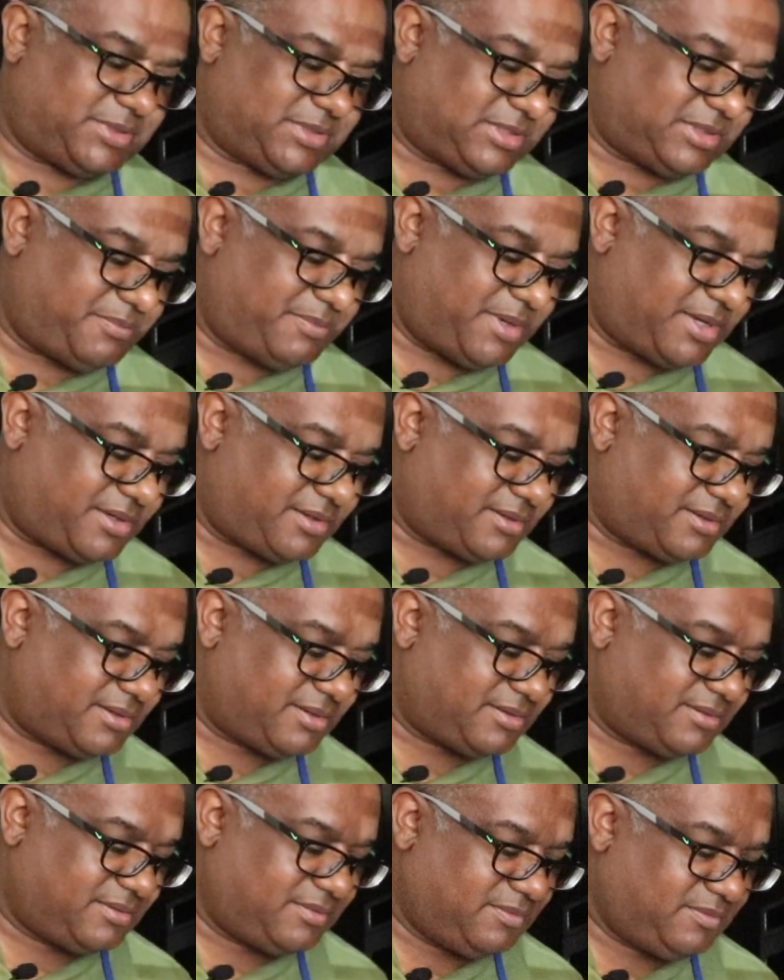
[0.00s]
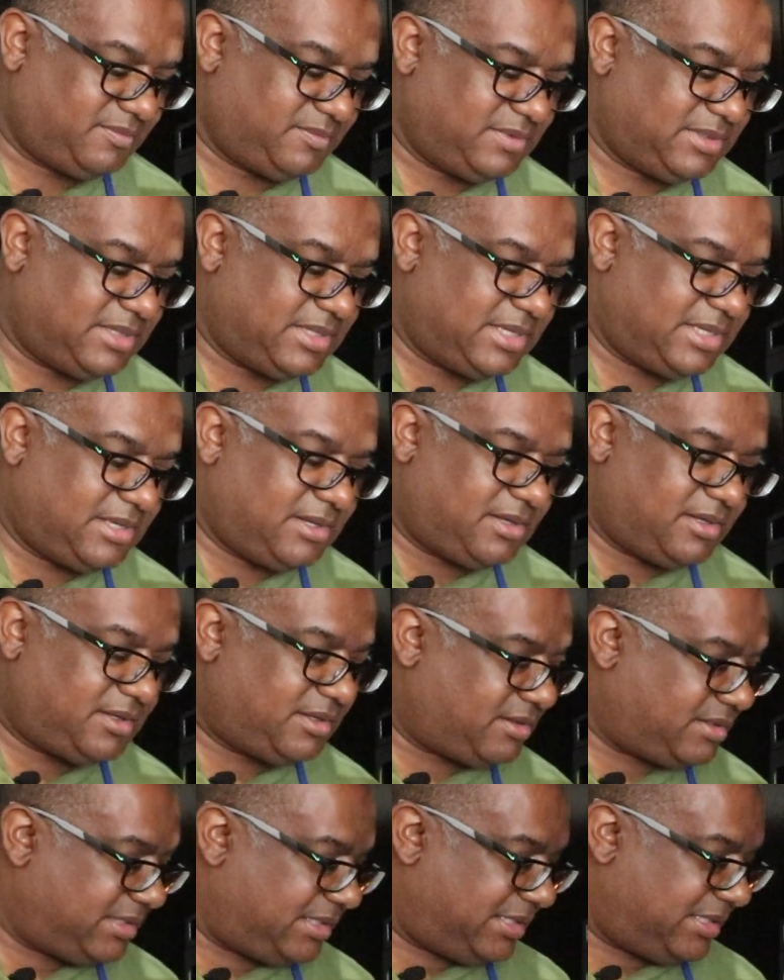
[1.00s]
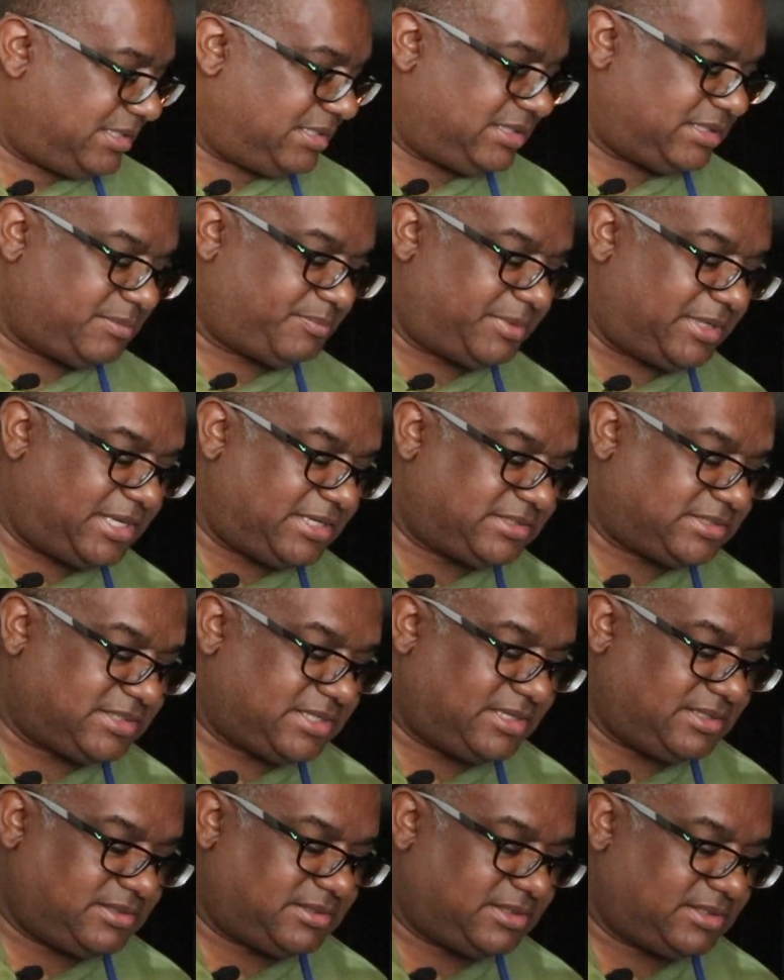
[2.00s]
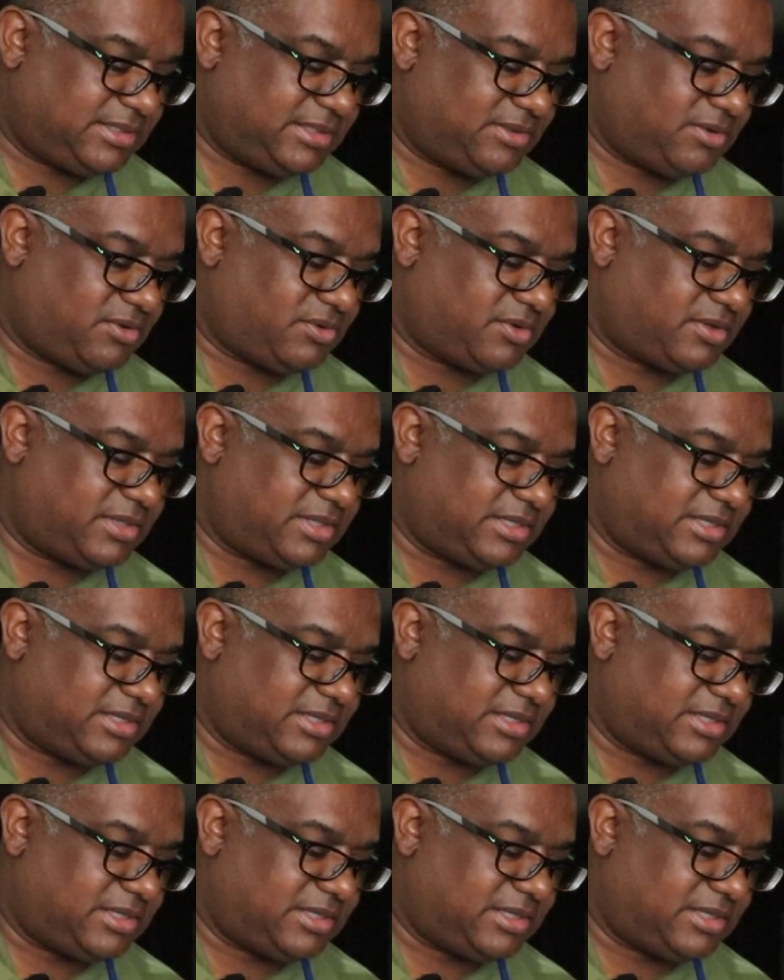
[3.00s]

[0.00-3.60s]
butter in the plancha, or